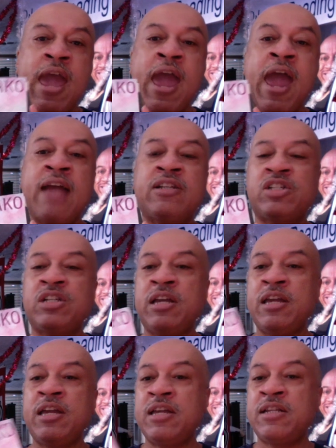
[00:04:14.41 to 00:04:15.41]

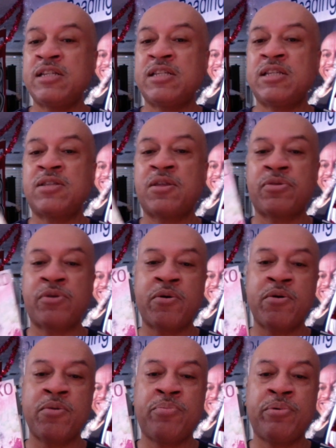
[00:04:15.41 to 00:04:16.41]
Actually, this is the
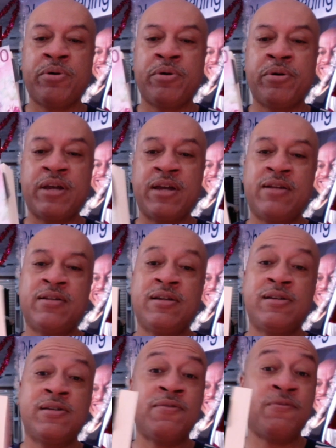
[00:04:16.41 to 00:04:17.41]
third book.
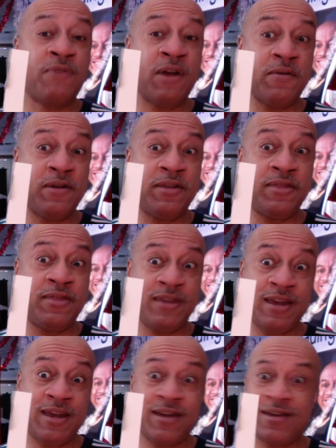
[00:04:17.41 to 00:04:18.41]
Very
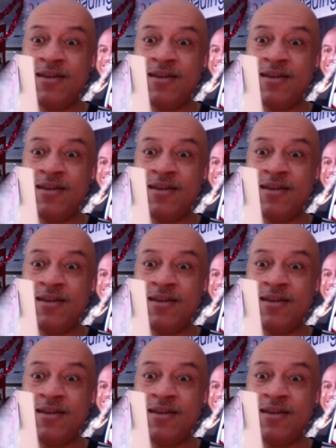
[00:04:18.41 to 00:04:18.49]
thick.